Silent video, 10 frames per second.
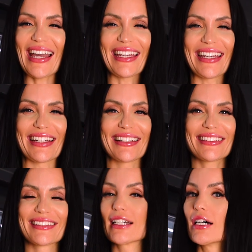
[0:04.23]
Hi,
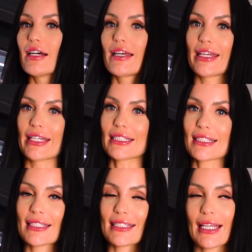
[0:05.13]

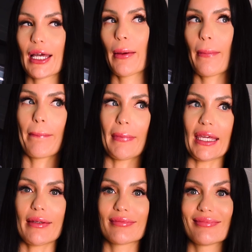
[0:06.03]
it's
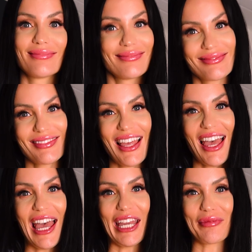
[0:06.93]
me,
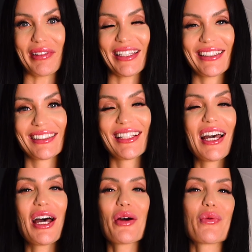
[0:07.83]
Amy.
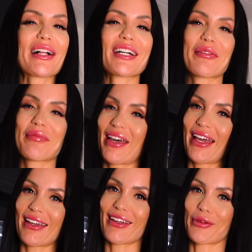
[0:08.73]
Welcome
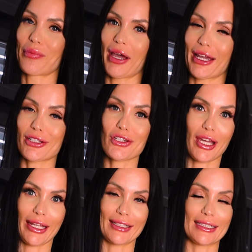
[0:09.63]
back on my
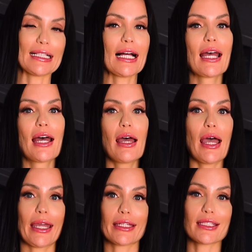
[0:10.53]
channel
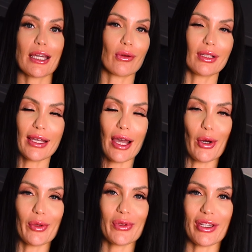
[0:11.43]
and I really
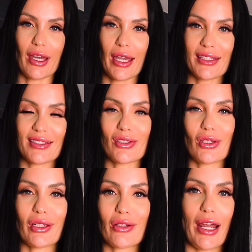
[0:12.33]
hope you guys are
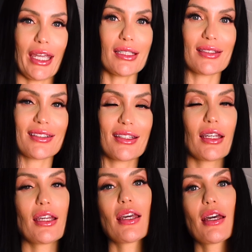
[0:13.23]
doing great.
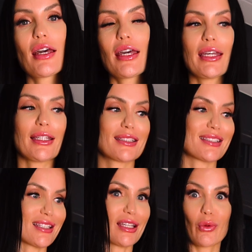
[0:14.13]

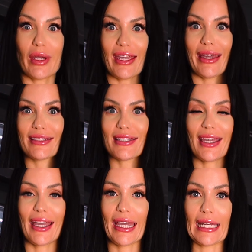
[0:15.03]
It's weekend
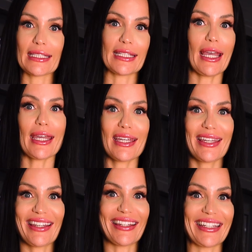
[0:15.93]
again,
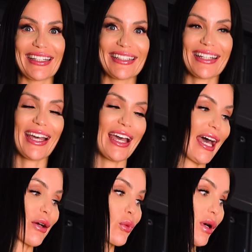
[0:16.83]
yay! And